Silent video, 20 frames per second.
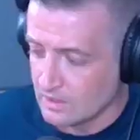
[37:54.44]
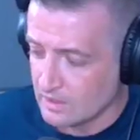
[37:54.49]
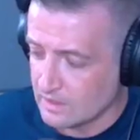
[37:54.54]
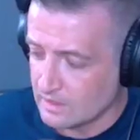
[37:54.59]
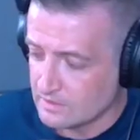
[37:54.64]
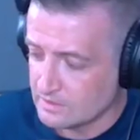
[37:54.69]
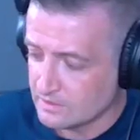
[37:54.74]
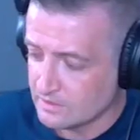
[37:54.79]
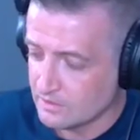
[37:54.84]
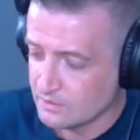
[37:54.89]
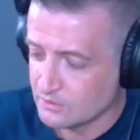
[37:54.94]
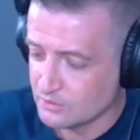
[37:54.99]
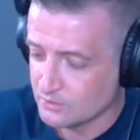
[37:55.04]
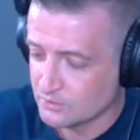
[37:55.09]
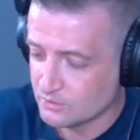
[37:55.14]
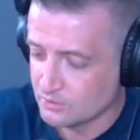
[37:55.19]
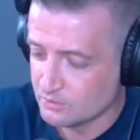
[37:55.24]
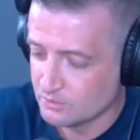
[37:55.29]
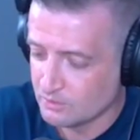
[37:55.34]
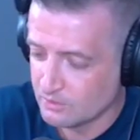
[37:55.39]
Isn't it
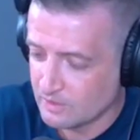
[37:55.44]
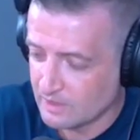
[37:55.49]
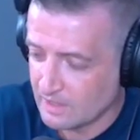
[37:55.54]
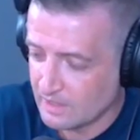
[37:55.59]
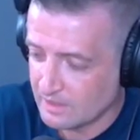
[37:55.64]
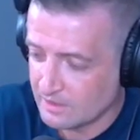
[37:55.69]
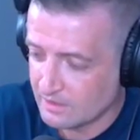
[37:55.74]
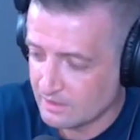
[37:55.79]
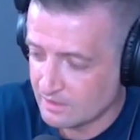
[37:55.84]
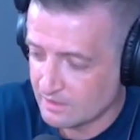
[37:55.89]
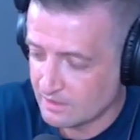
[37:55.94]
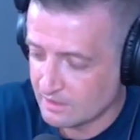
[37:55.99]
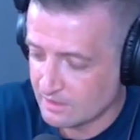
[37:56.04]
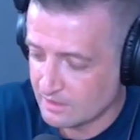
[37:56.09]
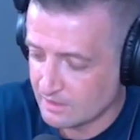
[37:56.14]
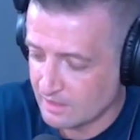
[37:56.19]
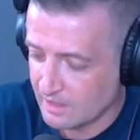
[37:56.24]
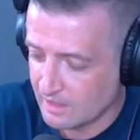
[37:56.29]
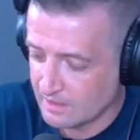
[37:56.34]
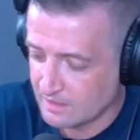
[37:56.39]
true that
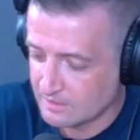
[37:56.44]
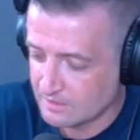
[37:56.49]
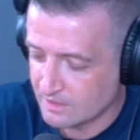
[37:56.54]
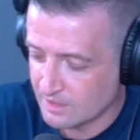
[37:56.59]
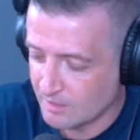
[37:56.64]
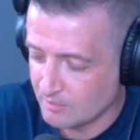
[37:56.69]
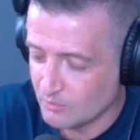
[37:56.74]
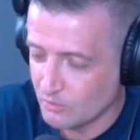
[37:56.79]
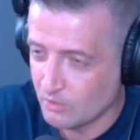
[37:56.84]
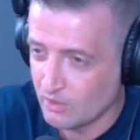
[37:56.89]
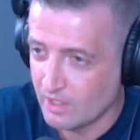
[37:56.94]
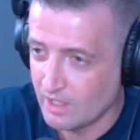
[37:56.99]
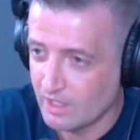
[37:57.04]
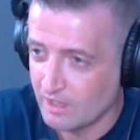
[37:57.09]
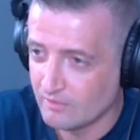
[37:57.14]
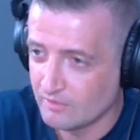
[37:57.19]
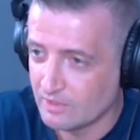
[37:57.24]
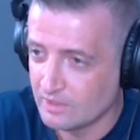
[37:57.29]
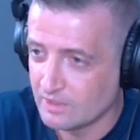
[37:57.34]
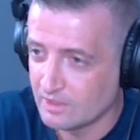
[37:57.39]
anytime you
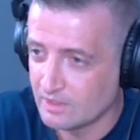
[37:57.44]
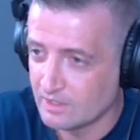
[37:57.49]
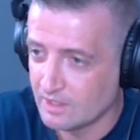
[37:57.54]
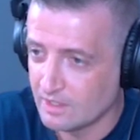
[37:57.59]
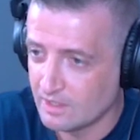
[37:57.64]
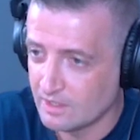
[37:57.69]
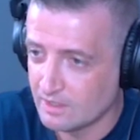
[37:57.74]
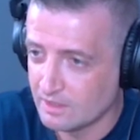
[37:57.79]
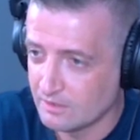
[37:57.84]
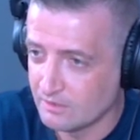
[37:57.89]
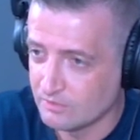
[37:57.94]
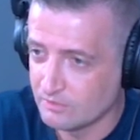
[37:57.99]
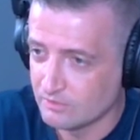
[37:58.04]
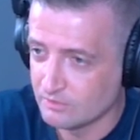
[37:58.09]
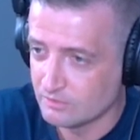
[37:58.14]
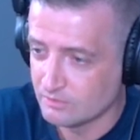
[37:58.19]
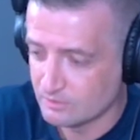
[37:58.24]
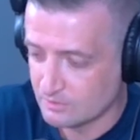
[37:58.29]
have any kind of